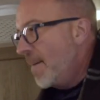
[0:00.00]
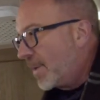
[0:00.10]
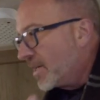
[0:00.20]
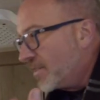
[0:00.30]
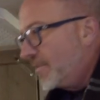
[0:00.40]

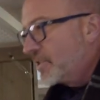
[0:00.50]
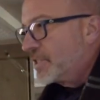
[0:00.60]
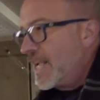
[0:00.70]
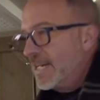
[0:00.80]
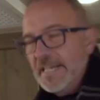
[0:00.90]
Because if you're
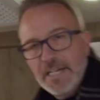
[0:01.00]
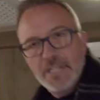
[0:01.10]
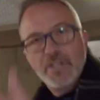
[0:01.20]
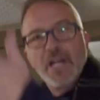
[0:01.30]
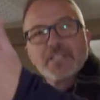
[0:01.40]
staying here
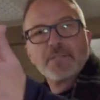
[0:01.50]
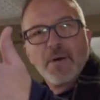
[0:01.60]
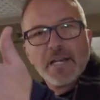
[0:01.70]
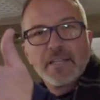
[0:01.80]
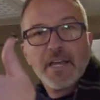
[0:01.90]
and you got
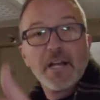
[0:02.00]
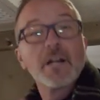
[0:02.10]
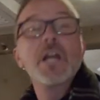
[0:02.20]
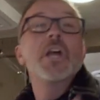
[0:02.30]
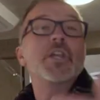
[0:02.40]
somebody there,